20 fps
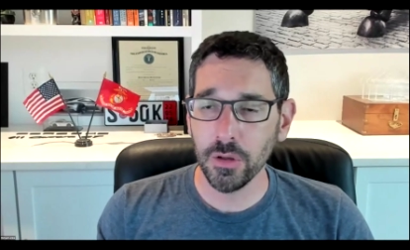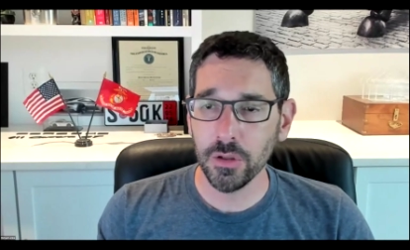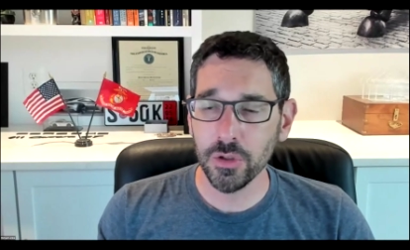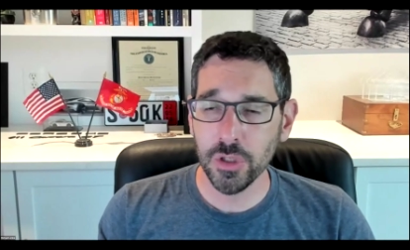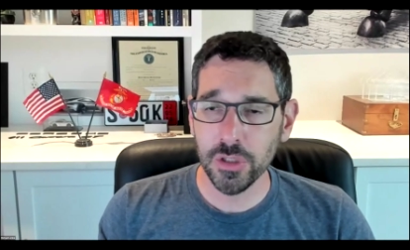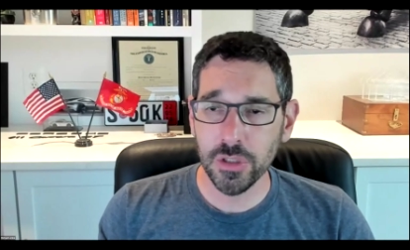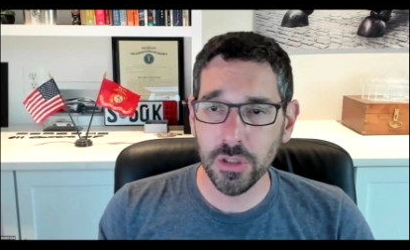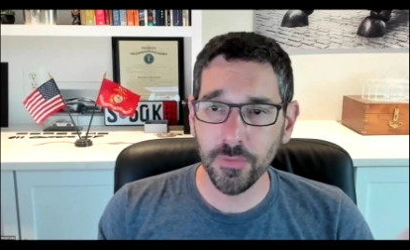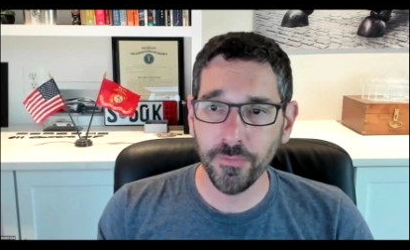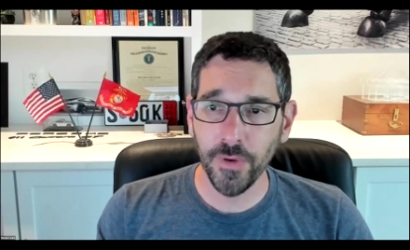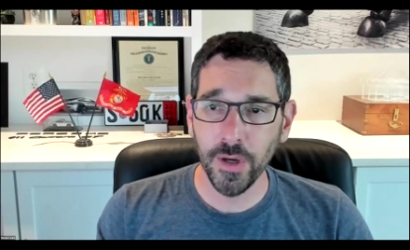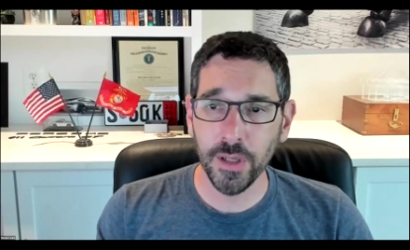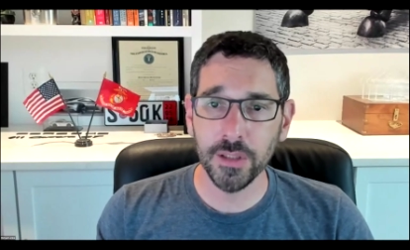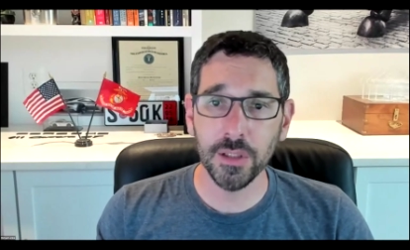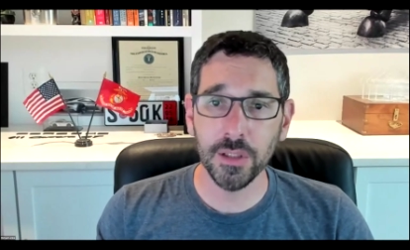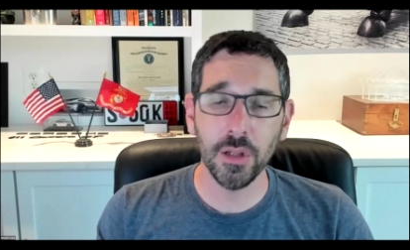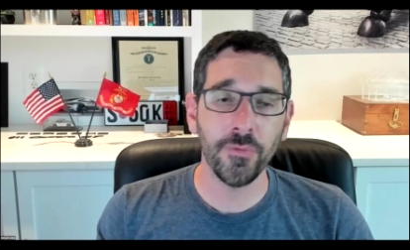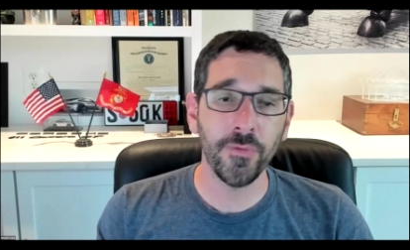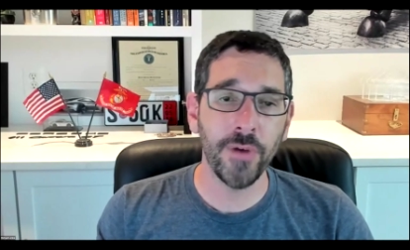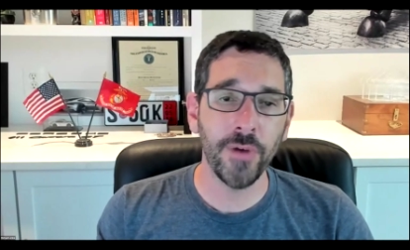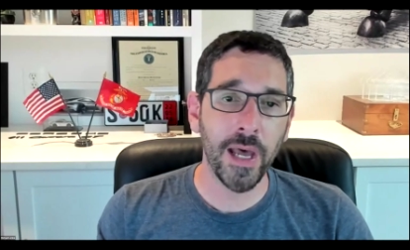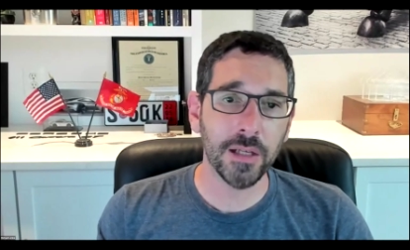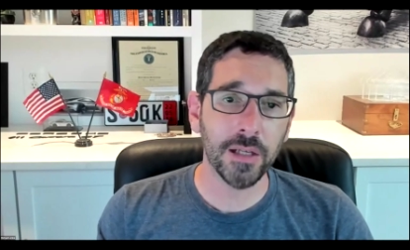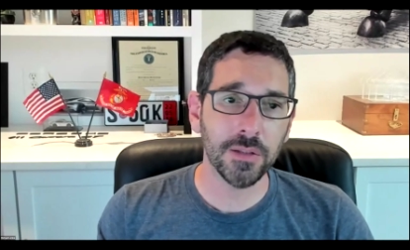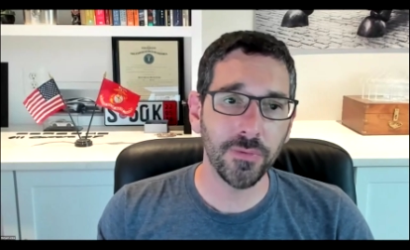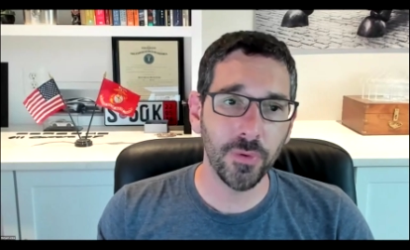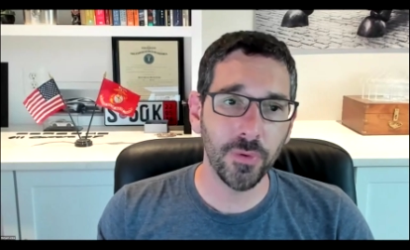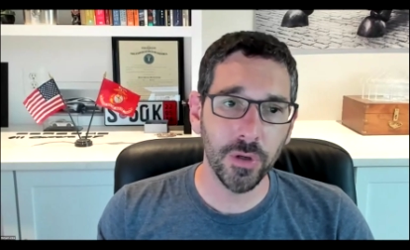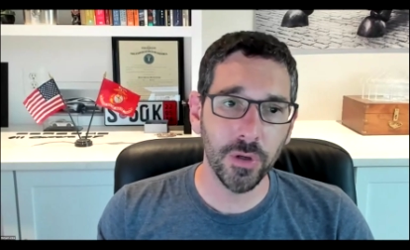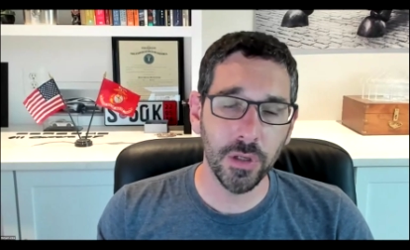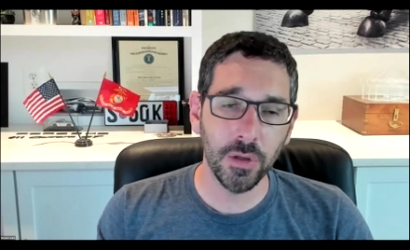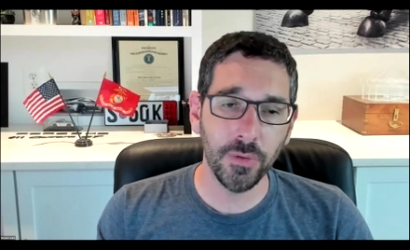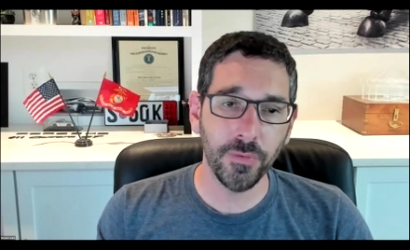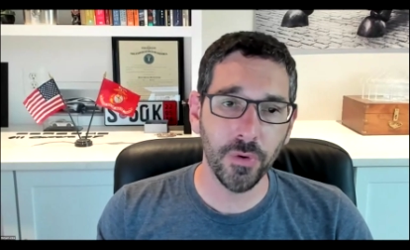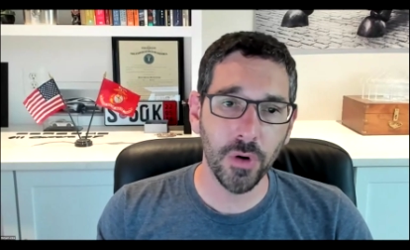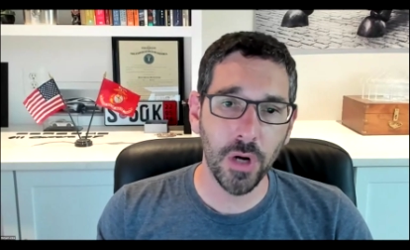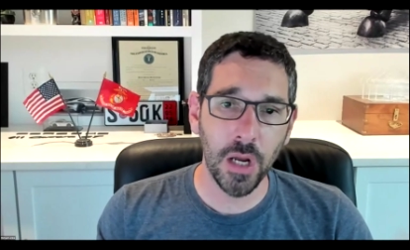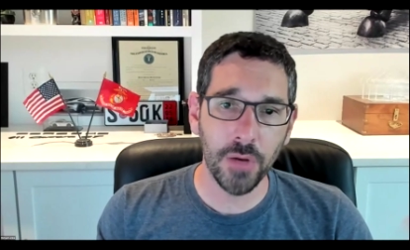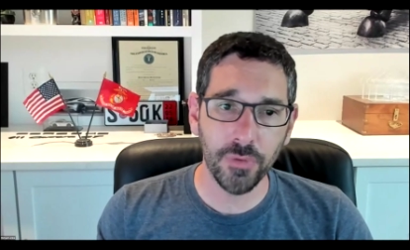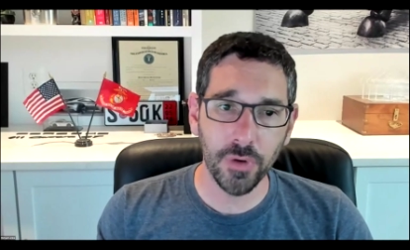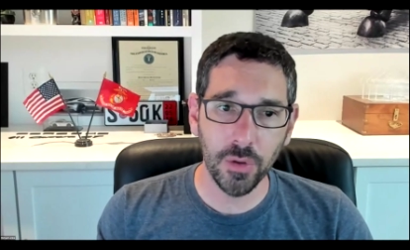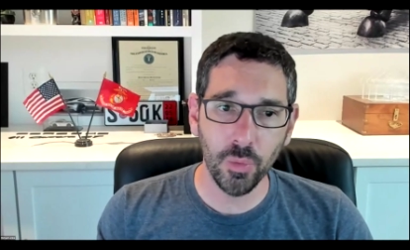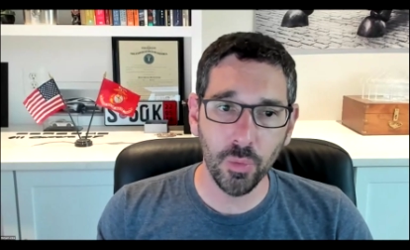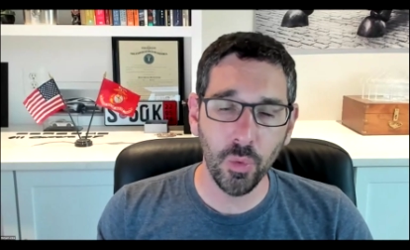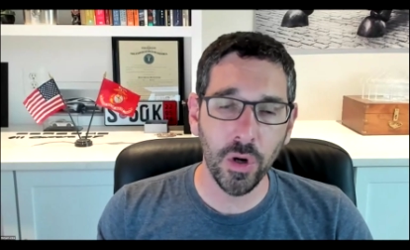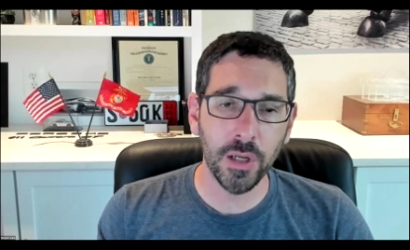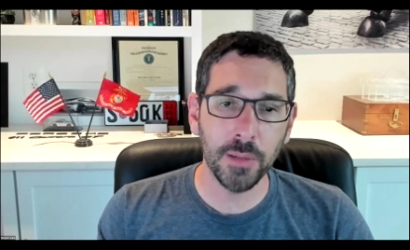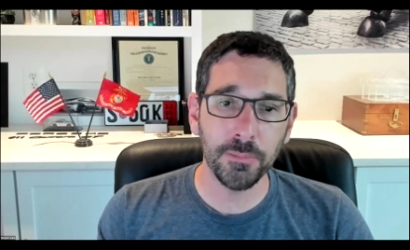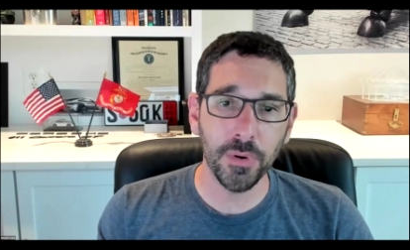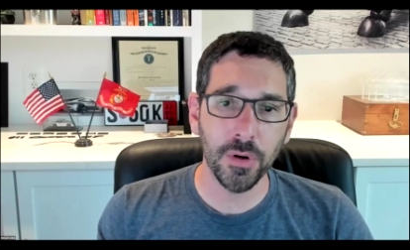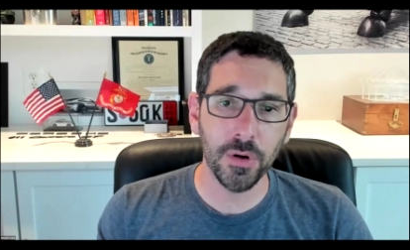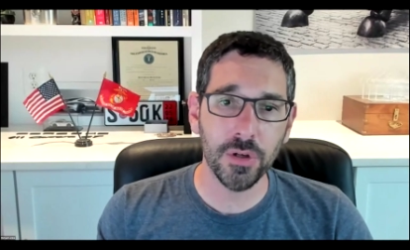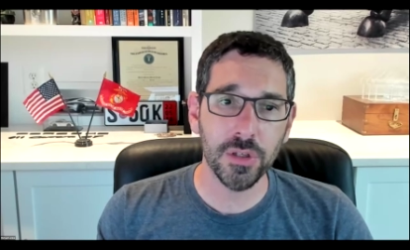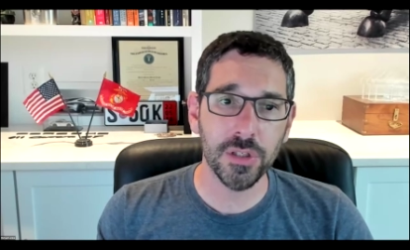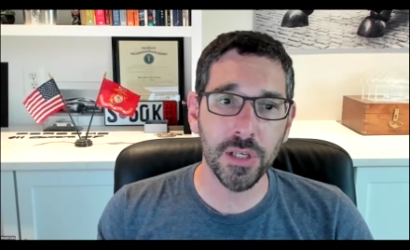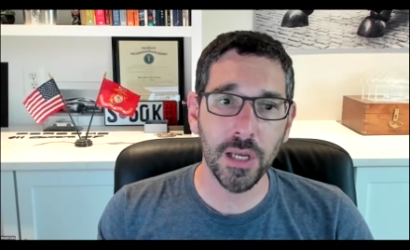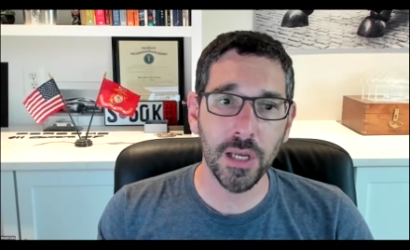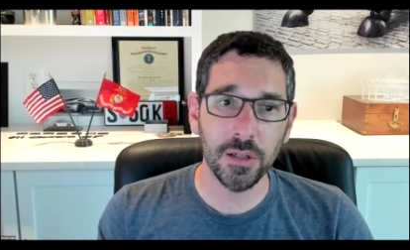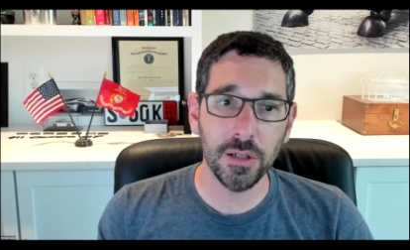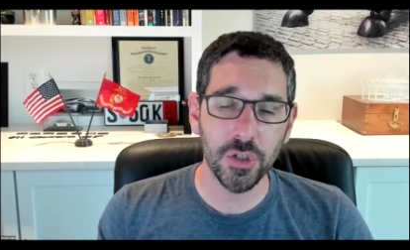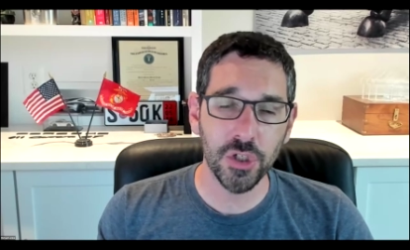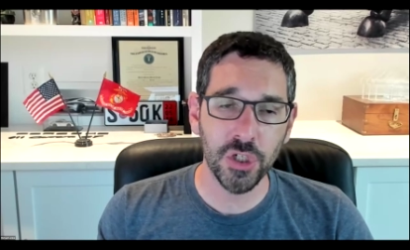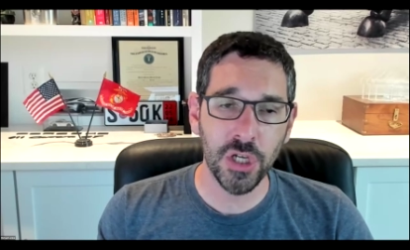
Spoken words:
Just a fun little fact for you: for every 1%